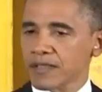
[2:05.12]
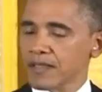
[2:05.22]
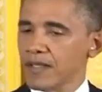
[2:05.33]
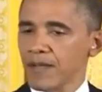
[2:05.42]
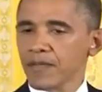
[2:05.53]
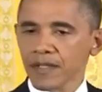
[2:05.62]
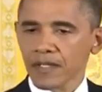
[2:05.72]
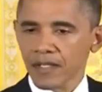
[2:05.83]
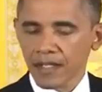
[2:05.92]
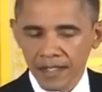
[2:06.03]
it
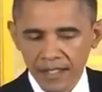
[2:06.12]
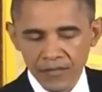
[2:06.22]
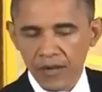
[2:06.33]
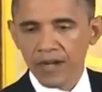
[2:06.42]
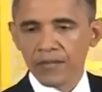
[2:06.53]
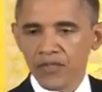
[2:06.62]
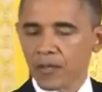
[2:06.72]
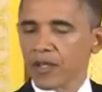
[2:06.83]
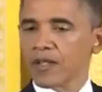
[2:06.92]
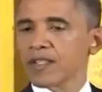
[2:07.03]
is very
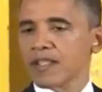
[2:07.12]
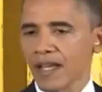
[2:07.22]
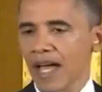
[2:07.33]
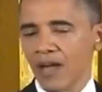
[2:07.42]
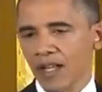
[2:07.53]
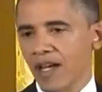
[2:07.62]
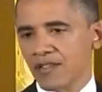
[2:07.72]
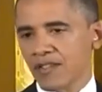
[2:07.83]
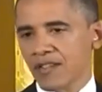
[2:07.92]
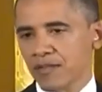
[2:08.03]
similar to the
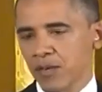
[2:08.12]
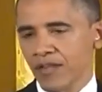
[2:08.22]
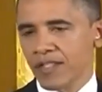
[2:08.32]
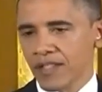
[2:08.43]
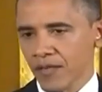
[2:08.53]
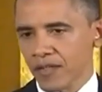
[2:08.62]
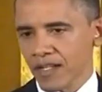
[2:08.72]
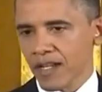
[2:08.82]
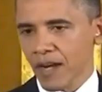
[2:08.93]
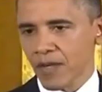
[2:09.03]
outlines of previous
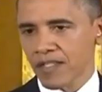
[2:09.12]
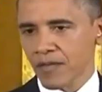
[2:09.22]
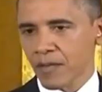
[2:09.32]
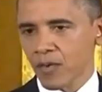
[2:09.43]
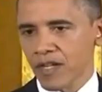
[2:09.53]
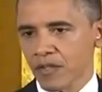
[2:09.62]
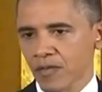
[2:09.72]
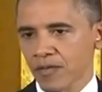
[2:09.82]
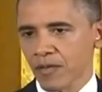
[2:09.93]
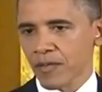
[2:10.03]
efforts at comprehensive
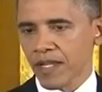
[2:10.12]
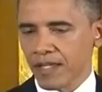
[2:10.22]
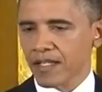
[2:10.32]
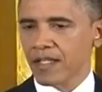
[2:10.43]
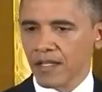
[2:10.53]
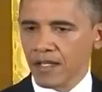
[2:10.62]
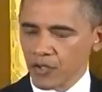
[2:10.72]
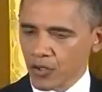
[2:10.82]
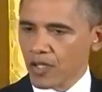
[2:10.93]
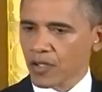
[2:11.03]
immigration reform. I think it
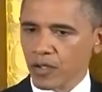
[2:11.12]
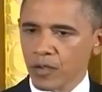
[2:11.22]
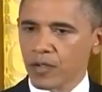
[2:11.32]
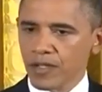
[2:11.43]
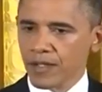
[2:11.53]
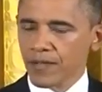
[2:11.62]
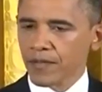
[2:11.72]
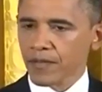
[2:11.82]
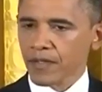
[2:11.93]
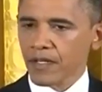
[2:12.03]
should include
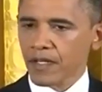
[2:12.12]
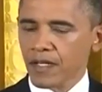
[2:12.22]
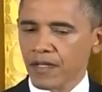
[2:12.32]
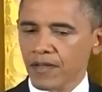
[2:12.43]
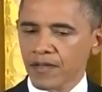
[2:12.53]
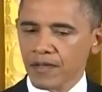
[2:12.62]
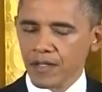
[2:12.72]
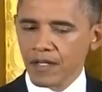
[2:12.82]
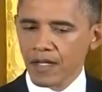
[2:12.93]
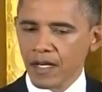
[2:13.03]
a
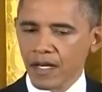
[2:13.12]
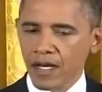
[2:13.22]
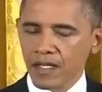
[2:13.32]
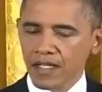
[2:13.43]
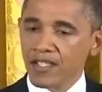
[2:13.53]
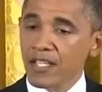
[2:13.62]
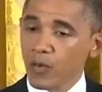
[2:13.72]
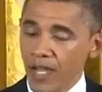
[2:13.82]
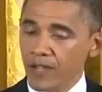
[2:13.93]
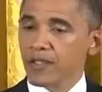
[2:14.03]

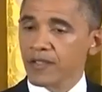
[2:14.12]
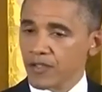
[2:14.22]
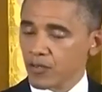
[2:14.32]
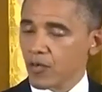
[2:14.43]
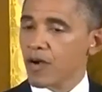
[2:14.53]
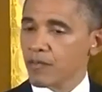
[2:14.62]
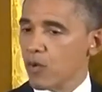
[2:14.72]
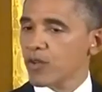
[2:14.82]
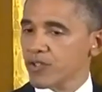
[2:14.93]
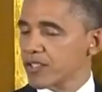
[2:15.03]
continuation of the strong
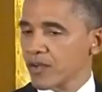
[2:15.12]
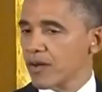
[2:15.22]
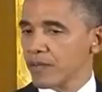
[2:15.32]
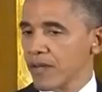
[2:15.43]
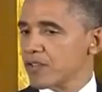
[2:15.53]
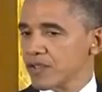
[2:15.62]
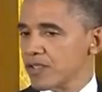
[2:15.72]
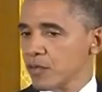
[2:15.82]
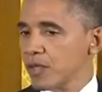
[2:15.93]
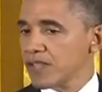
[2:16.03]
border security
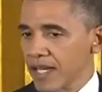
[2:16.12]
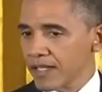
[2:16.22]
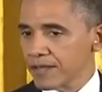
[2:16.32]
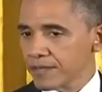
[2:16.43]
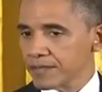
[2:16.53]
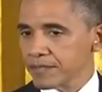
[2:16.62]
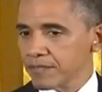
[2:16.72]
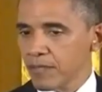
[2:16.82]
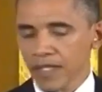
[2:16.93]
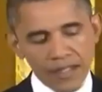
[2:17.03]
measures that we've taken,
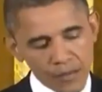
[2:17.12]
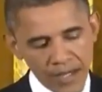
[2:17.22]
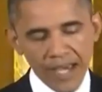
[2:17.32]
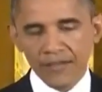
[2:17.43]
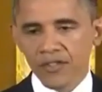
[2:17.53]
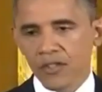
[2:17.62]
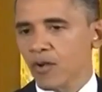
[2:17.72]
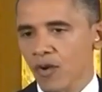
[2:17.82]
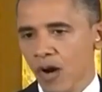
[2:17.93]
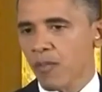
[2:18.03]
because we have to
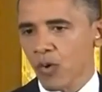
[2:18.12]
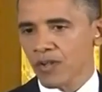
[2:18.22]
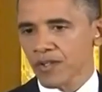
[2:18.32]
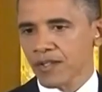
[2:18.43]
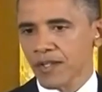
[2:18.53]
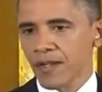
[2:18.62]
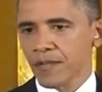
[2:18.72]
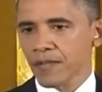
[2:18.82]
secure our borders.